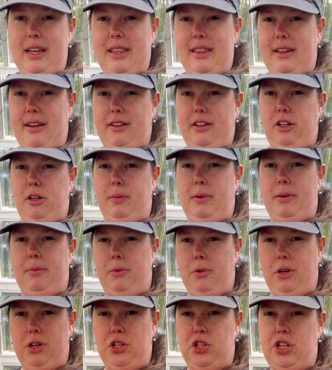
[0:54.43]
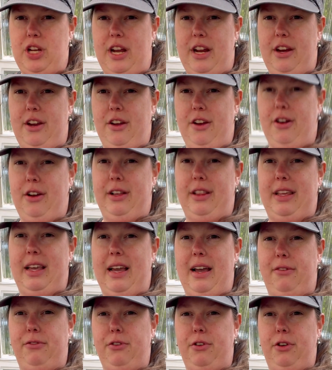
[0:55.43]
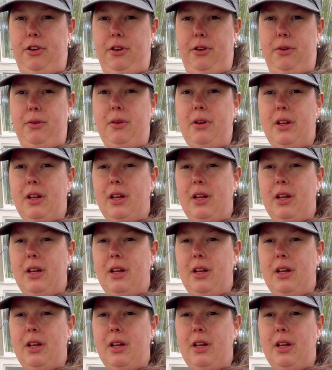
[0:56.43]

and then a little bit more shadier in the afternoon.